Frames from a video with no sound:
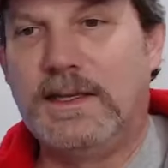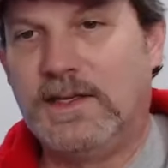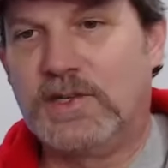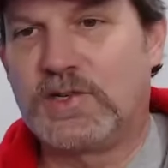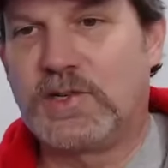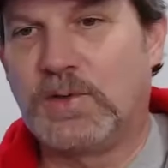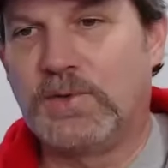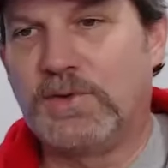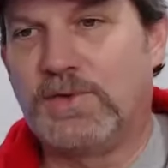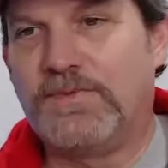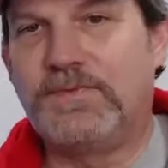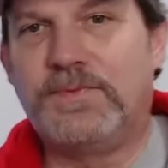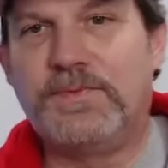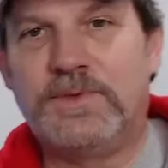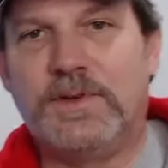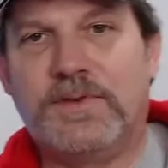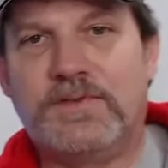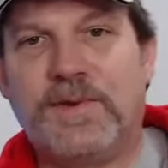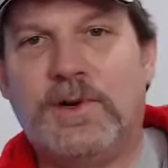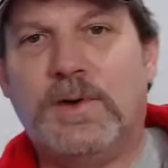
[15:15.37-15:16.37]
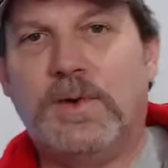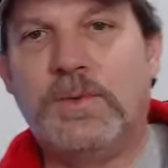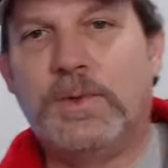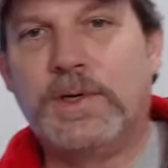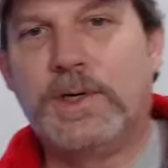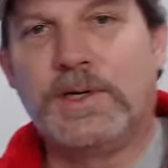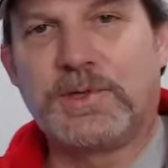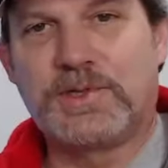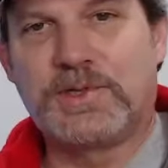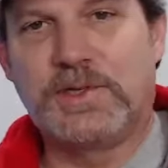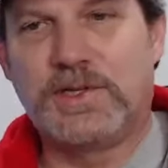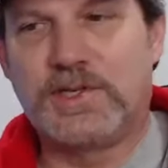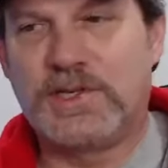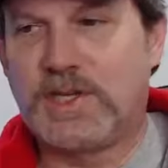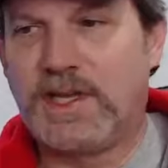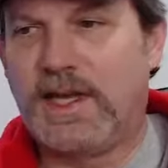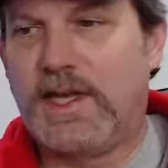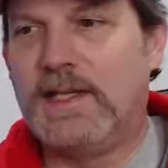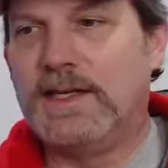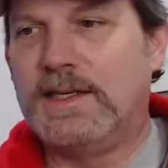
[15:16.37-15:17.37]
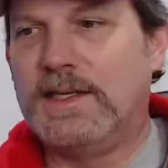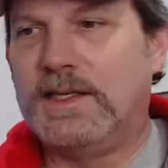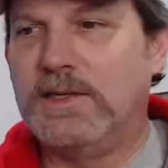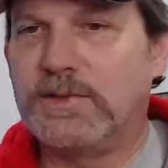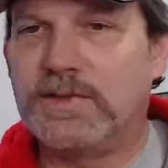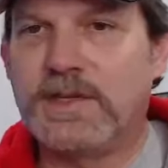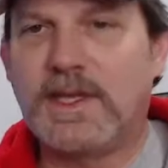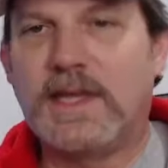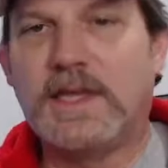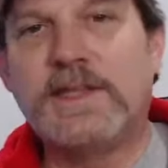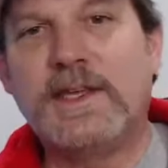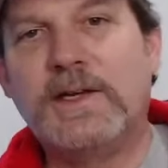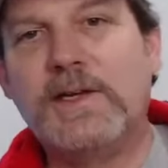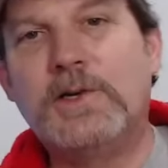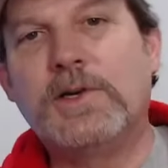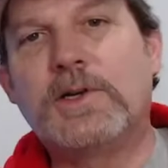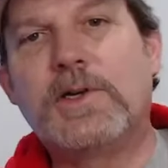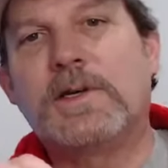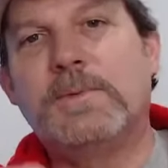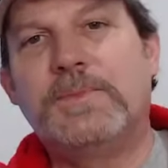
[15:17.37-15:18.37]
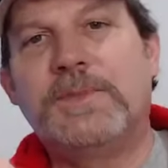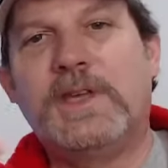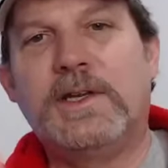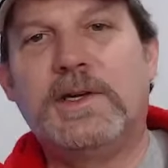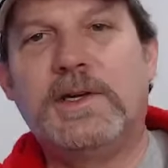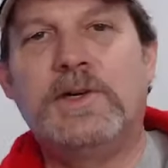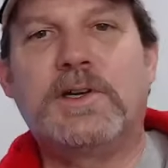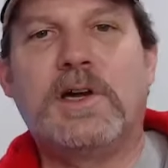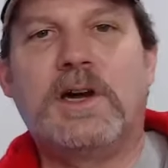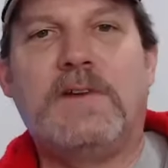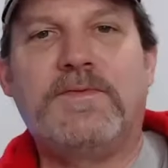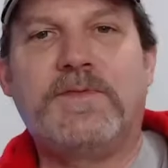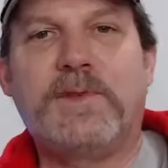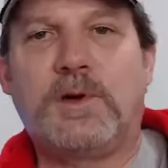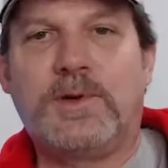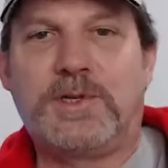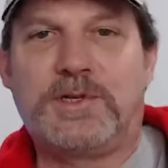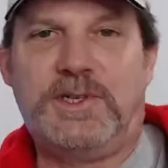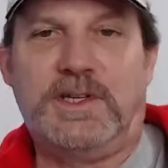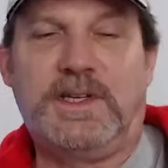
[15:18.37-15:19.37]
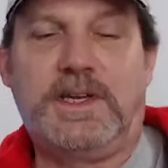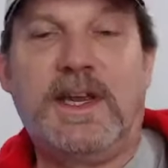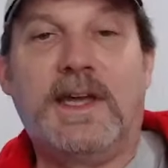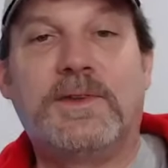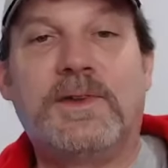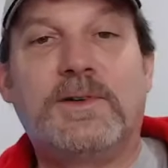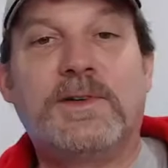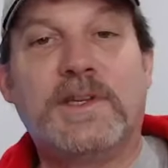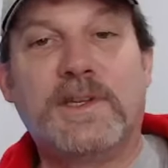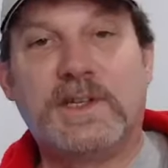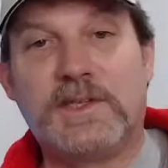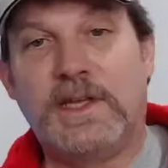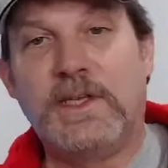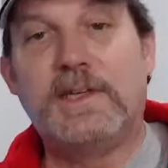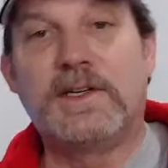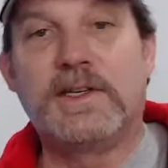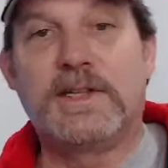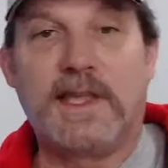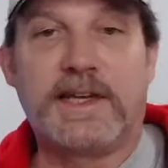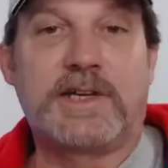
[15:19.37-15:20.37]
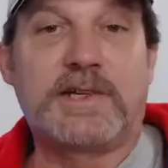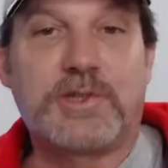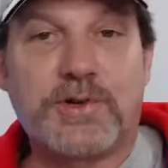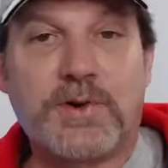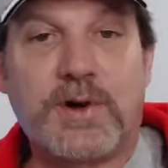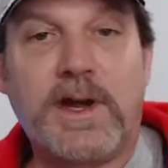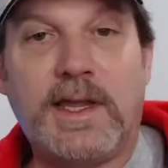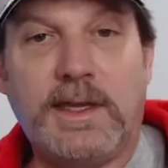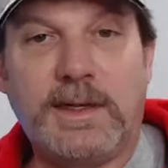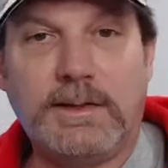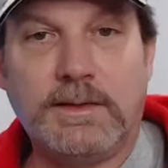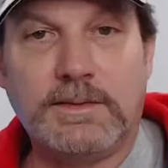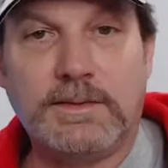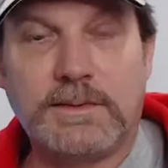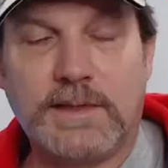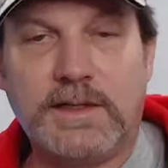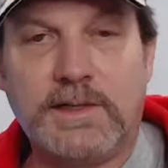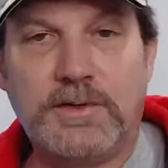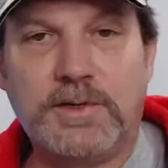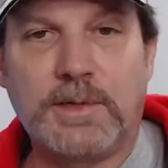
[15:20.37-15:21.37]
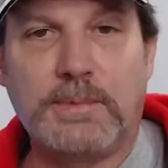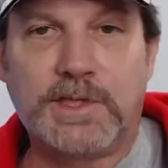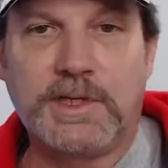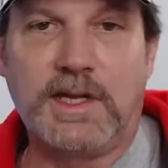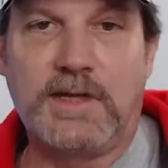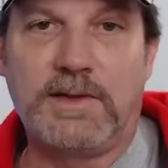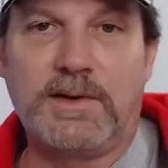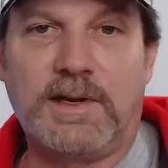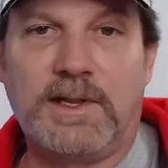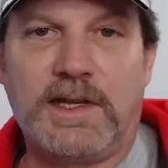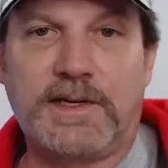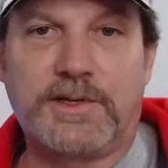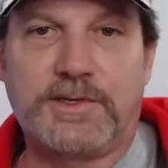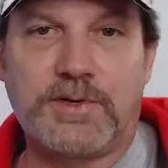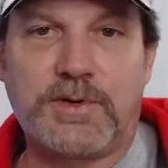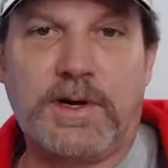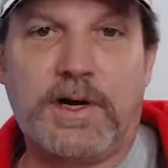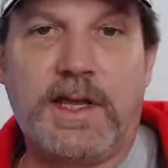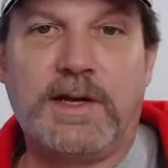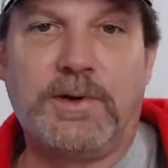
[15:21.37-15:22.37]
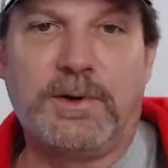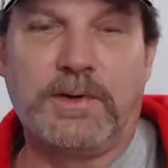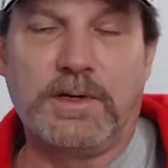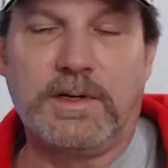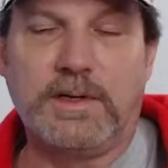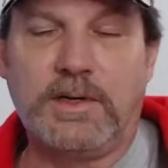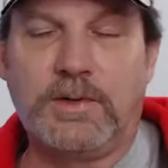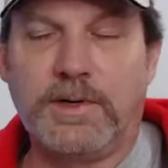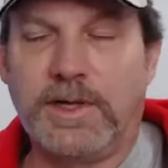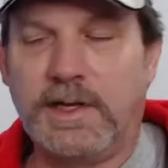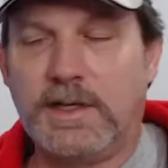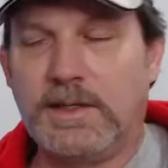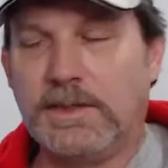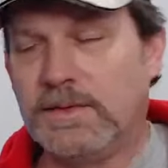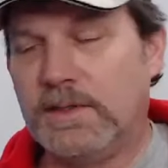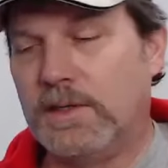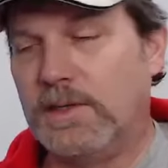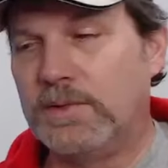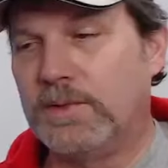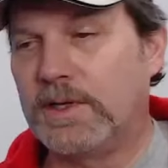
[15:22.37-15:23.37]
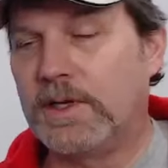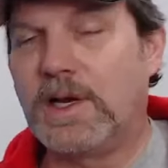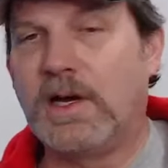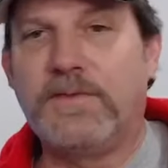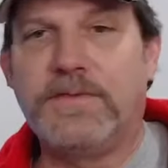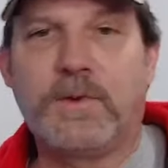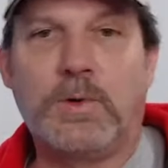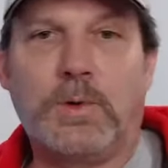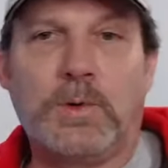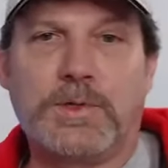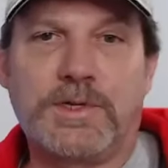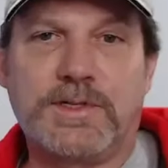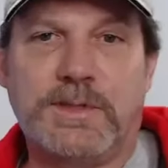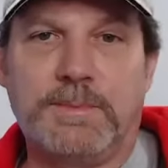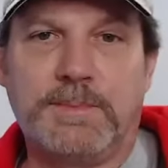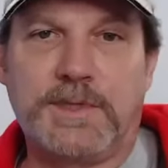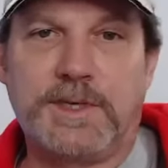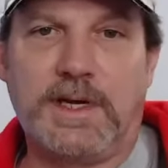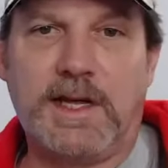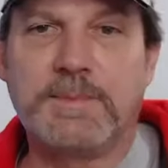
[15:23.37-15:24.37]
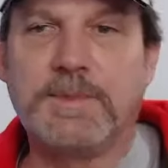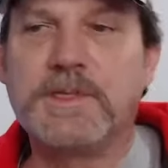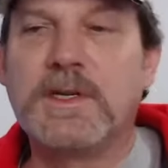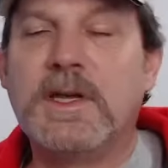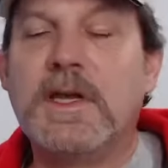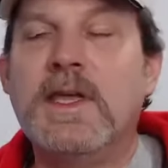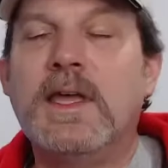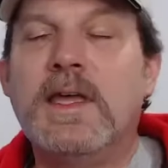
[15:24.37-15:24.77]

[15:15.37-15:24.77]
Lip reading: So the front wheels stay, you know, they hook golf carts together in a like a train. They hook them together like a train on a golf course sometimes.